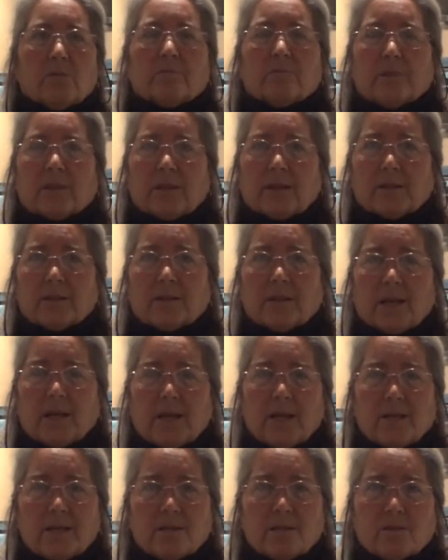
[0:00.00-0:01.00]
and it
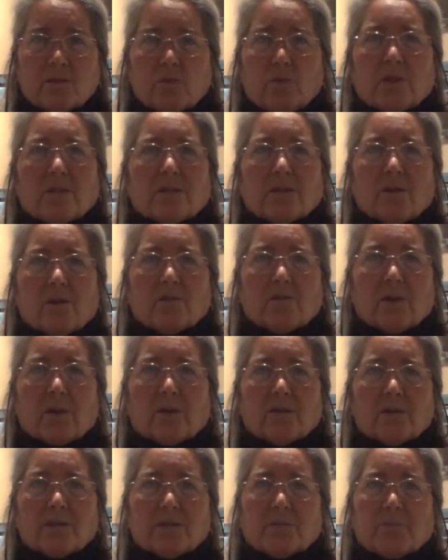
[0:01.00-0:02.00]
has the West Nile
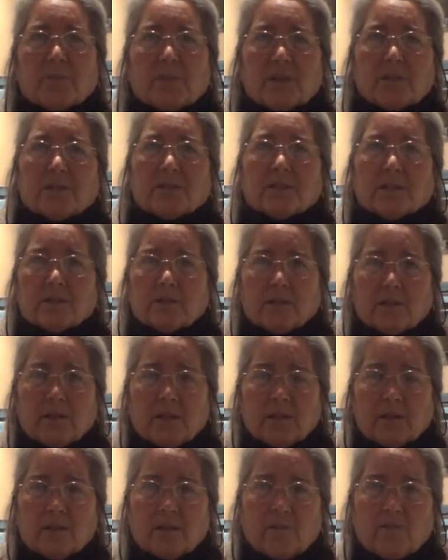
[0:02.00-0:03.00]
virus because it
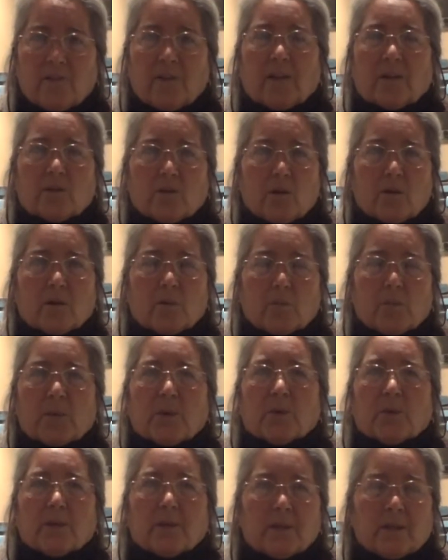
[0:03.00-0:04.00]
fed on a
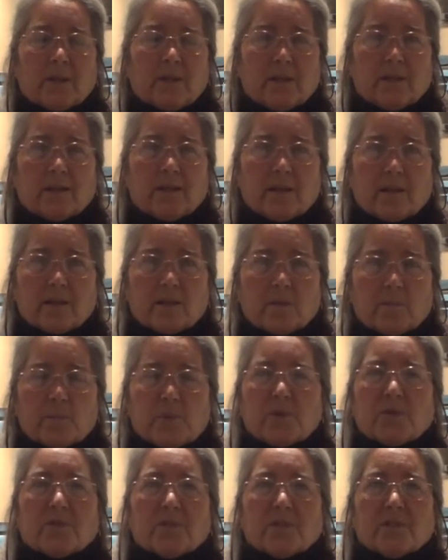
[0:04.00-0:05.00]
bird, then the
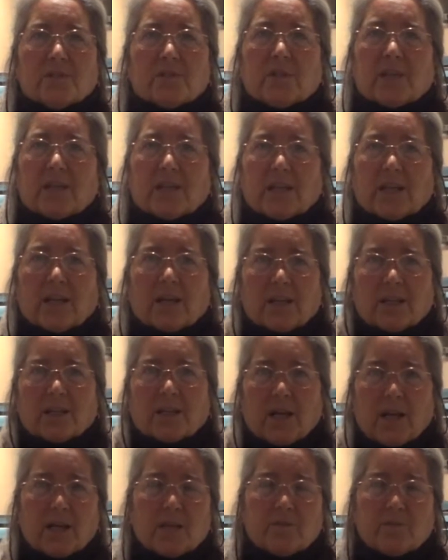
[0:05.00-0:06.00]
person is going to get it
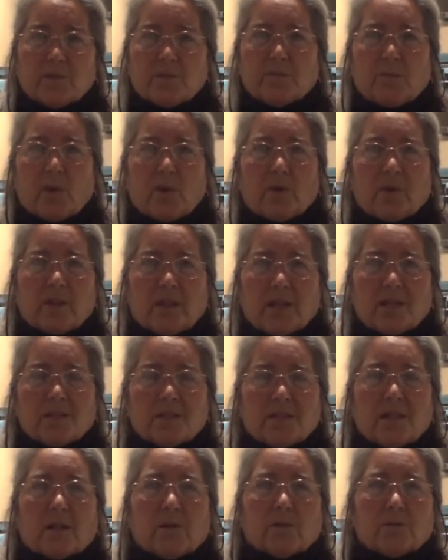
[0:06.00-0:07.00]
kind of as part of that
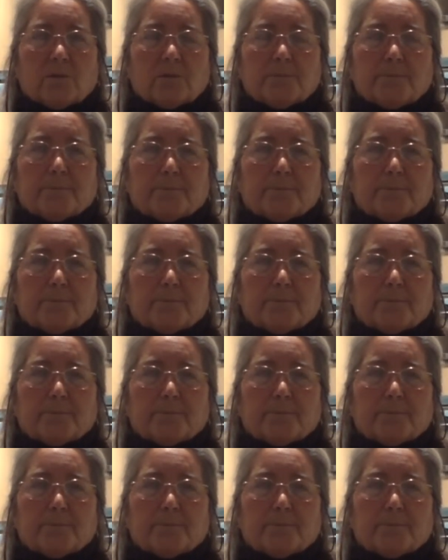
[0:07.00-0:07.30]
cycle.